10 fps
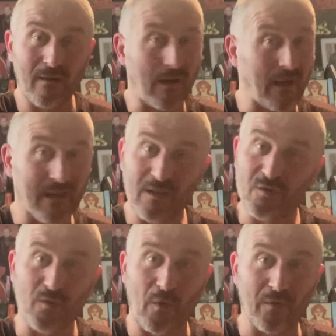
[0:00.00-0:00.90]
I kid
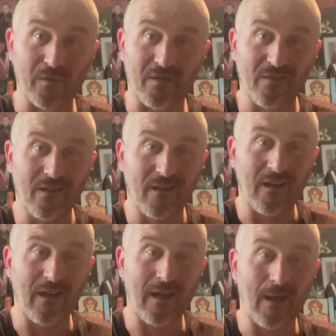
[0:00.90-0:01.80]
you not,
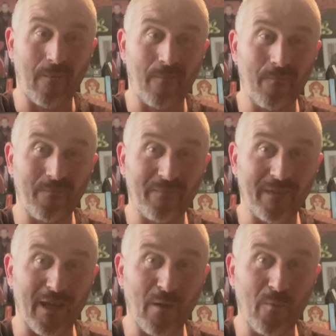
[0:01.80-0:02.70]

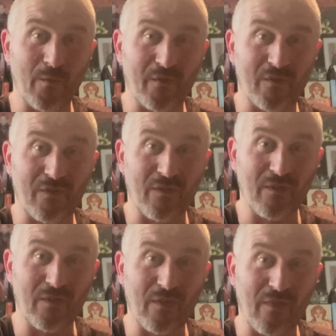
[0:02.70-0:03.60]
it was
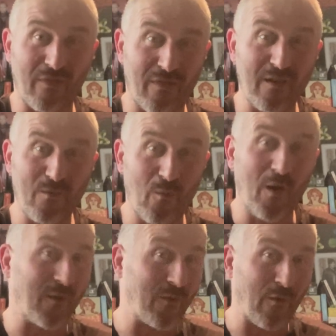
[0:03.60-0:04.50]
the
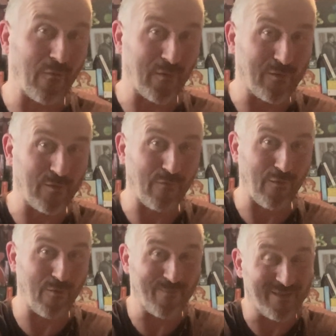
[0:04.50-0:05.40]
one of the two
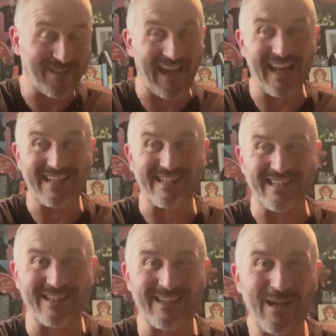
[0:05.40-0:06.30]
films that
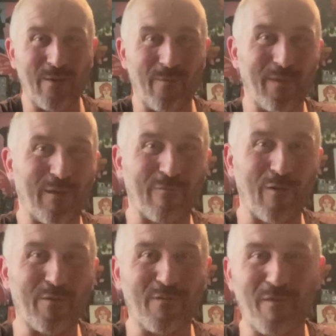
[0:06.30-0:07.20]
ended with a
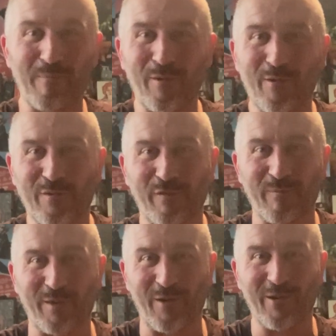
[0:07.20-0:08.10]
round of applause
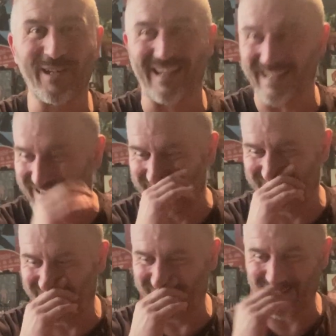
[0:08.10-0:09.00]
from the
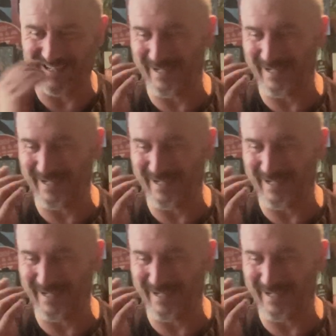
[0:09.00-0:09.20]
audience.